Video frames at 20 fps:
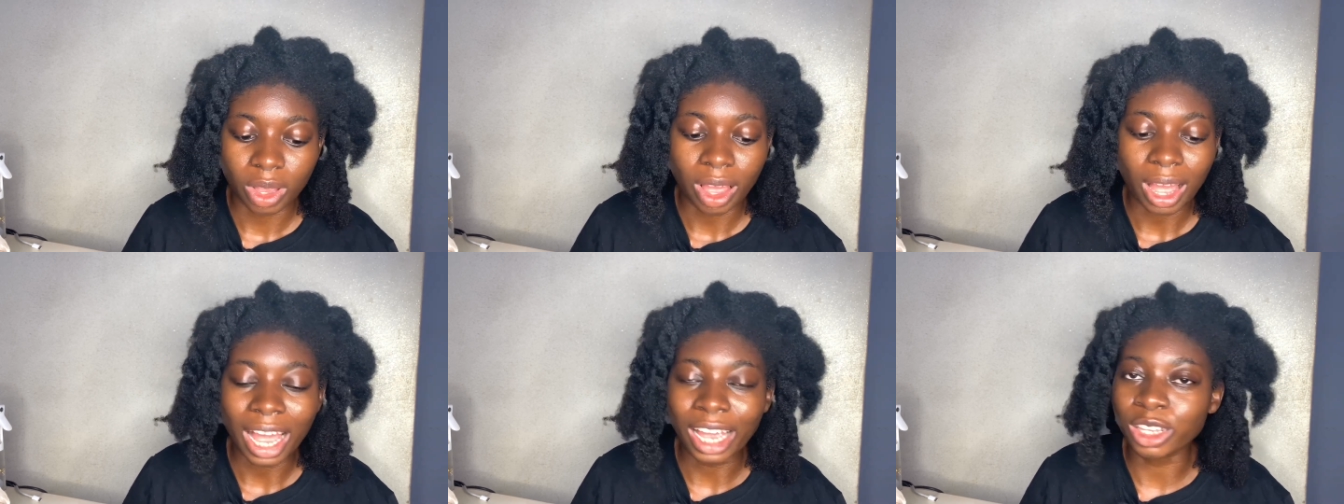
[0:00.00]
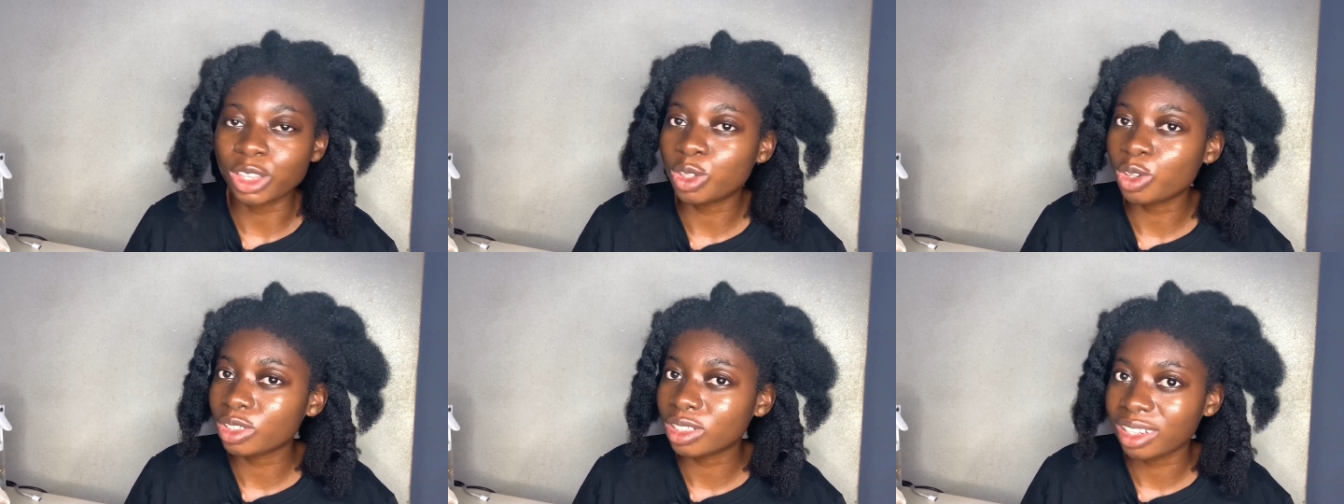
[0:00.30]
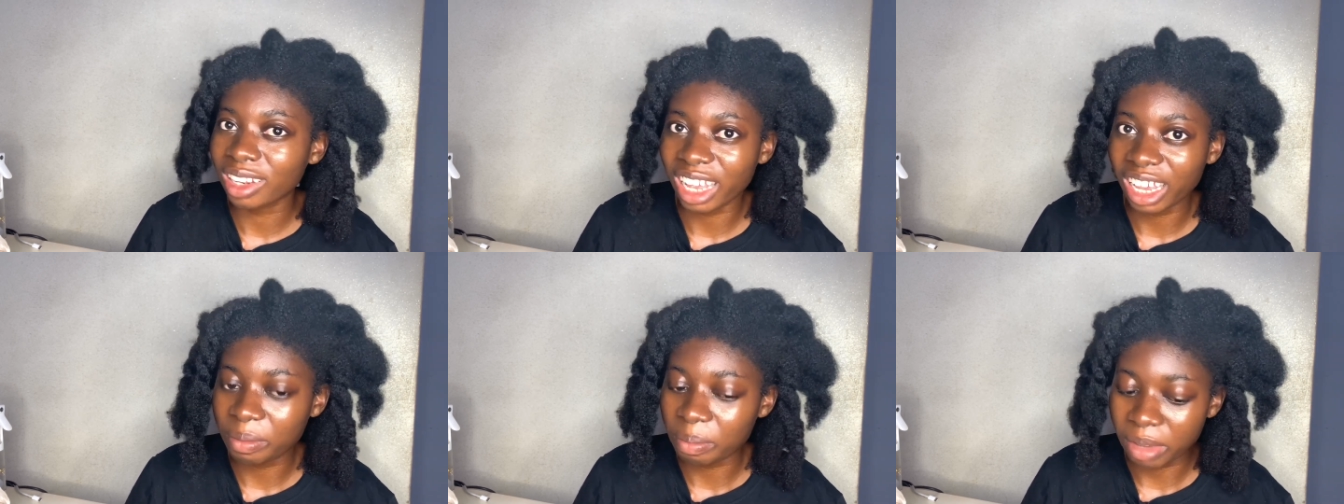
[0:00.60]
I don't
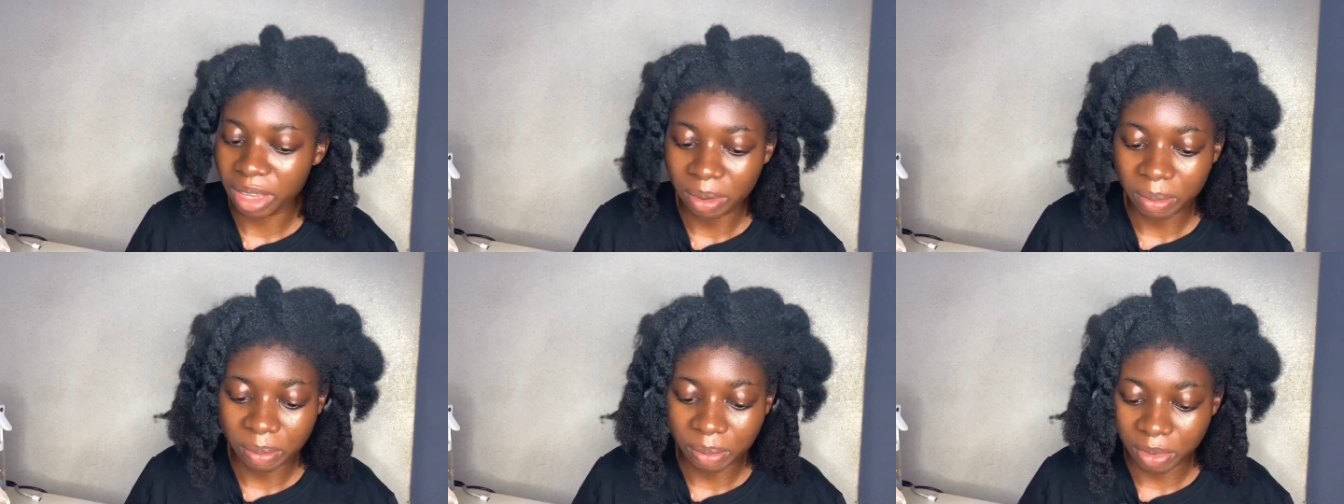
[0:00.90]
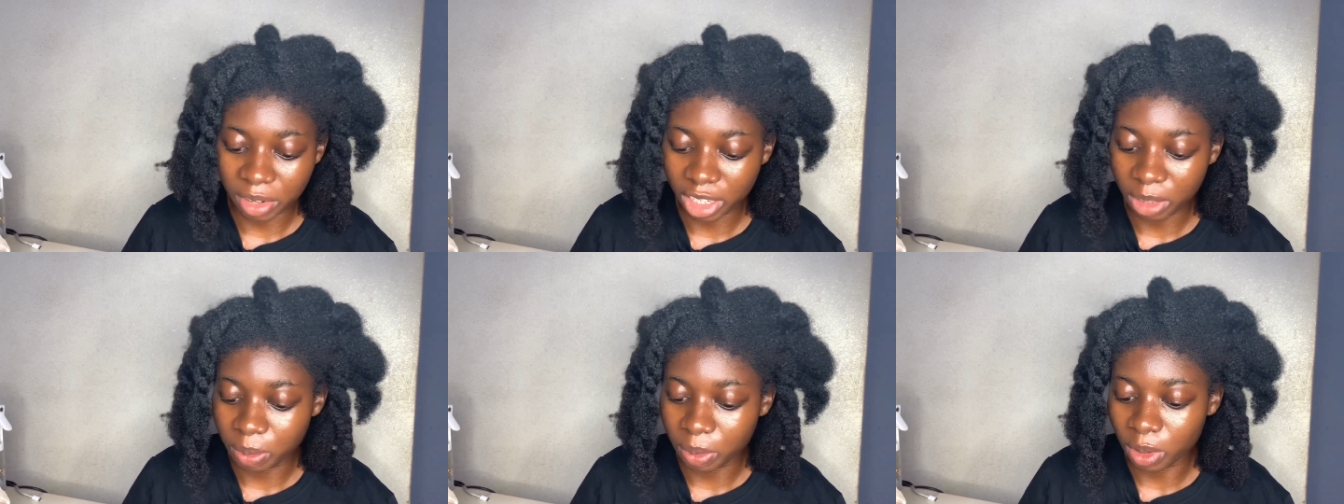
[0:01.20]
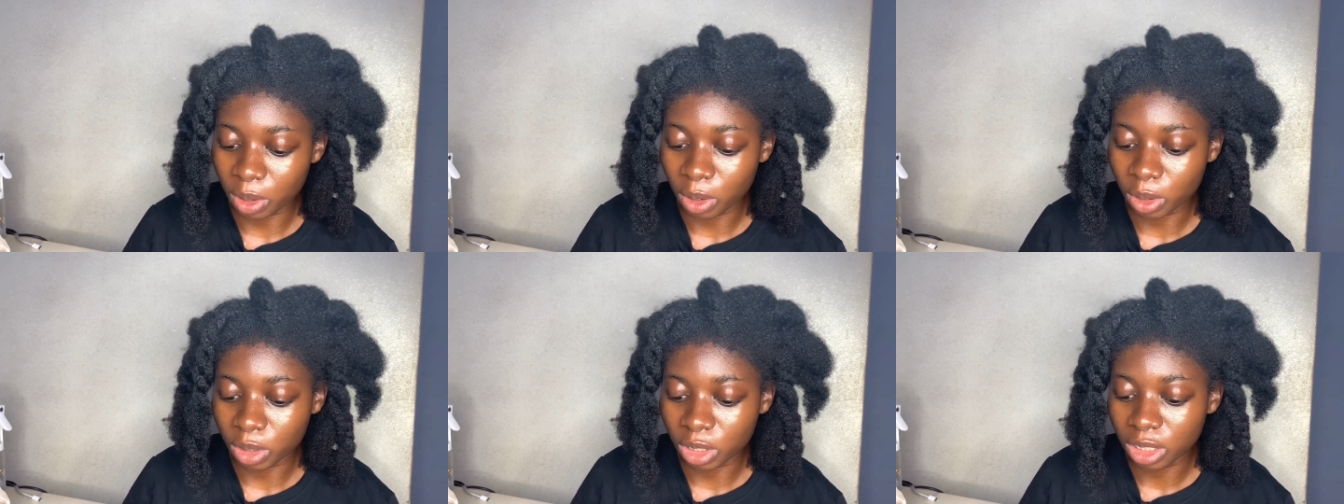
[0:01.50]
like making braids
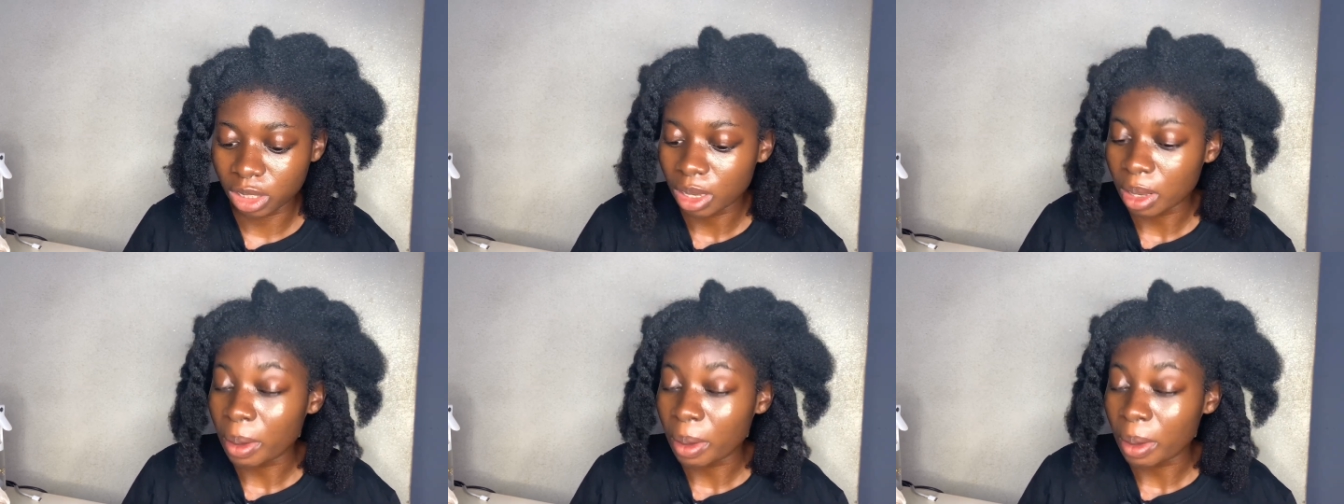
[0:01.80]
because